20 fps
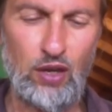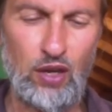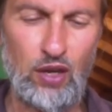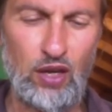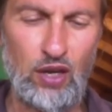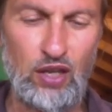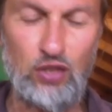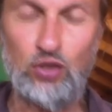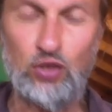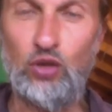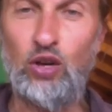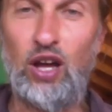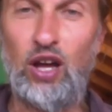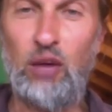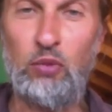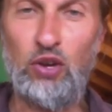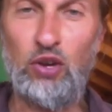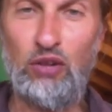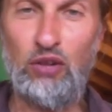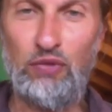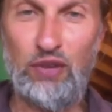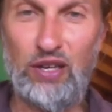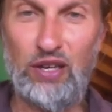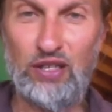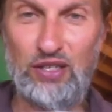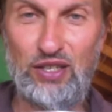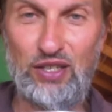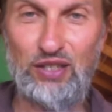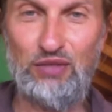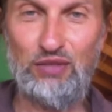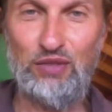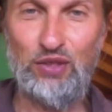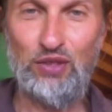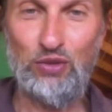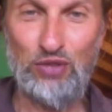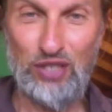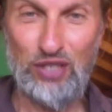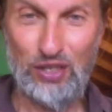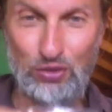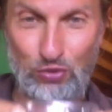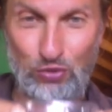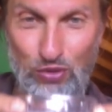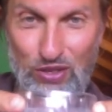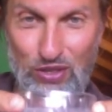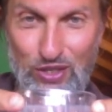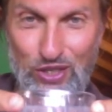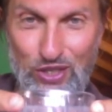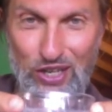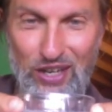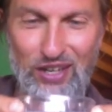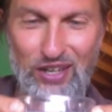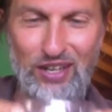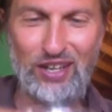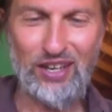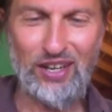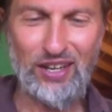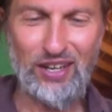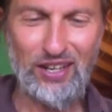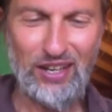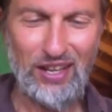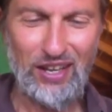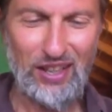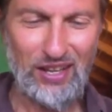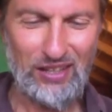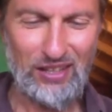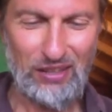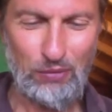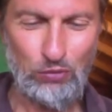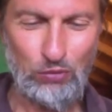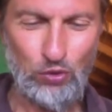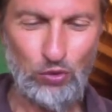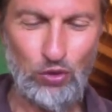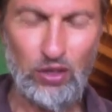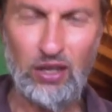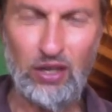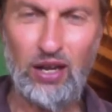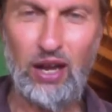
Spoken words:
And so I'm going to finish this video just with this sharing here that I'm doing.